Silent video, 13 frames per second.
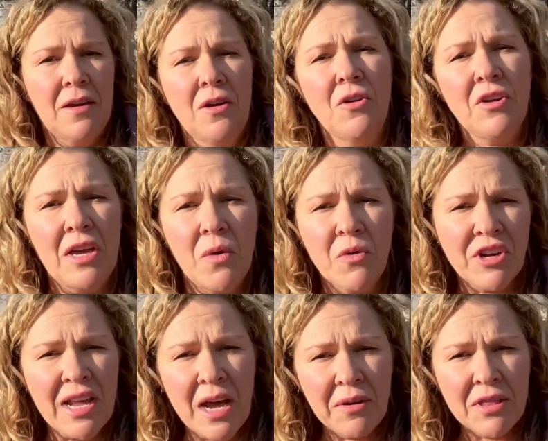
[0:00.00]
Okay, we're
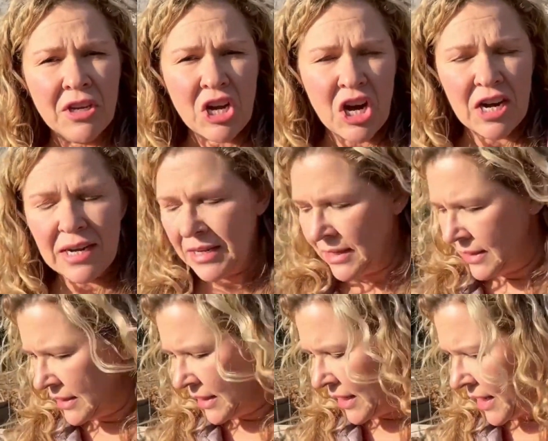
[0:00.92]
now in the
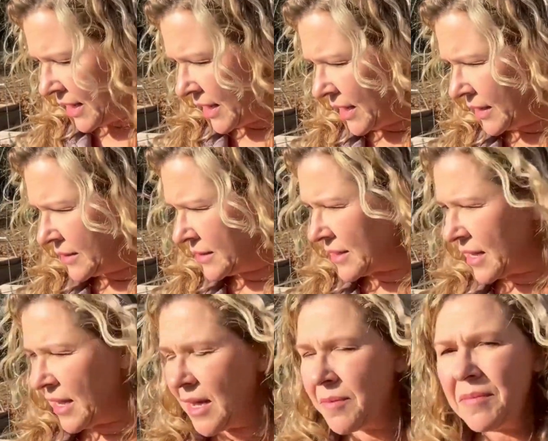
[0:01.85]
garden, and
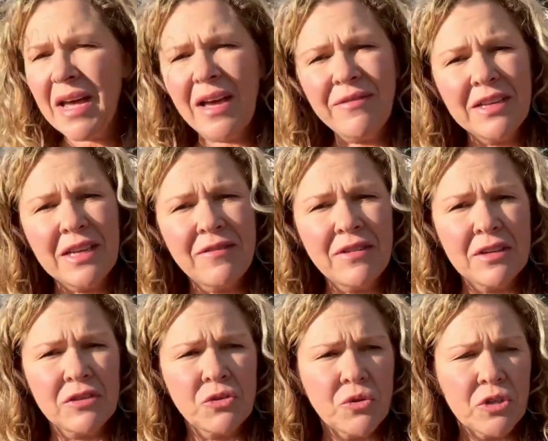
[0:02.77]
I haven't given a
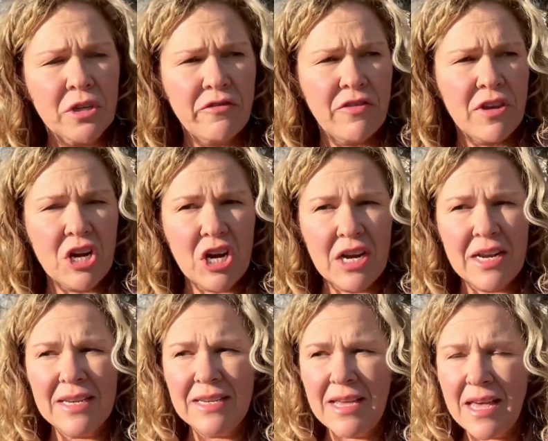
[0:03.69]
tour of the
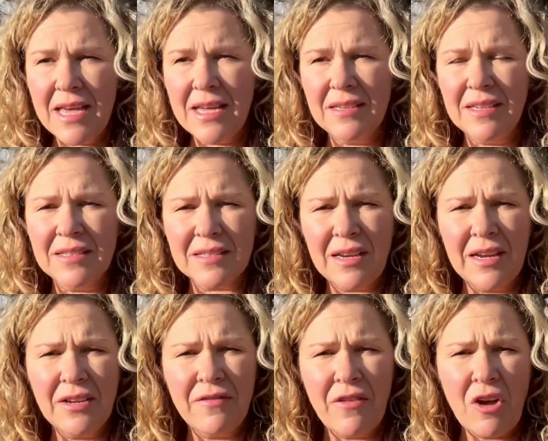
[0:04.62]
garden yet. It's
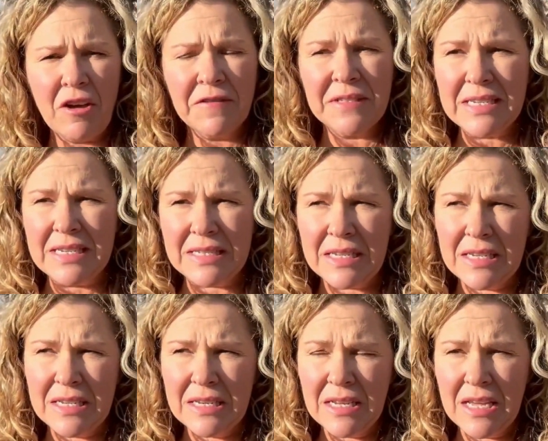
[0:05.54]
kind of off
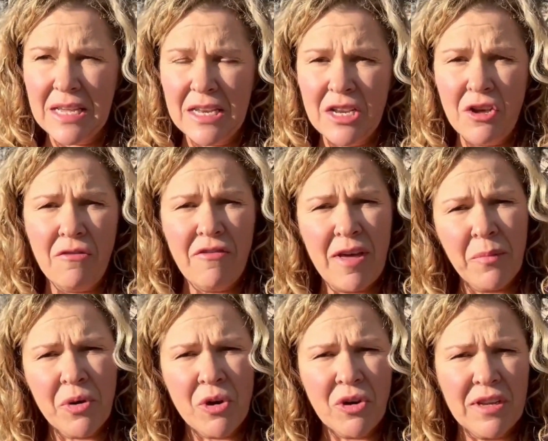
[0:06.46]
season in
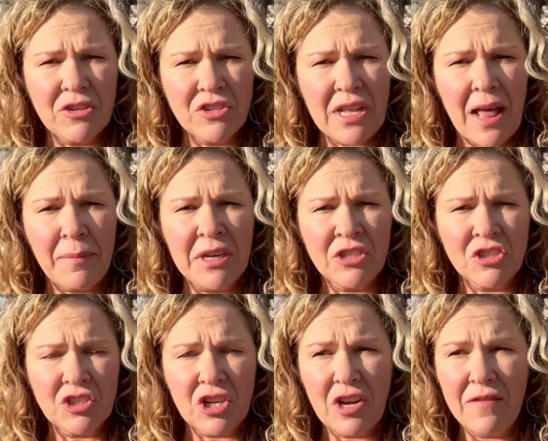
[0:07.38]
November. There's not
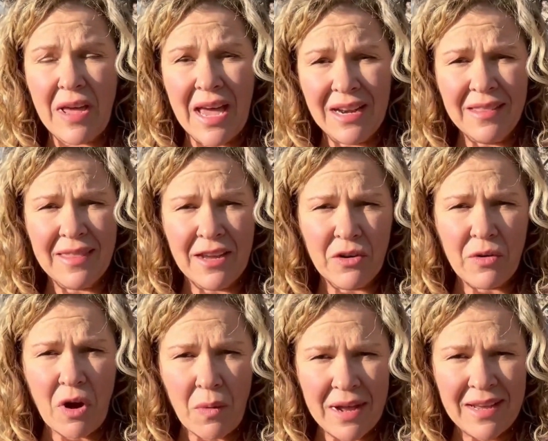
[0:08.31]
much of anything
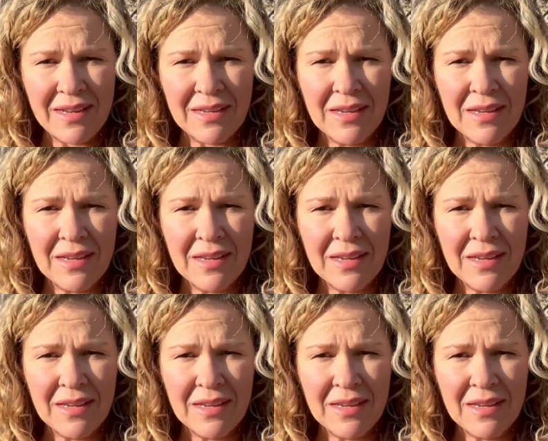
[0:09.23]
growing.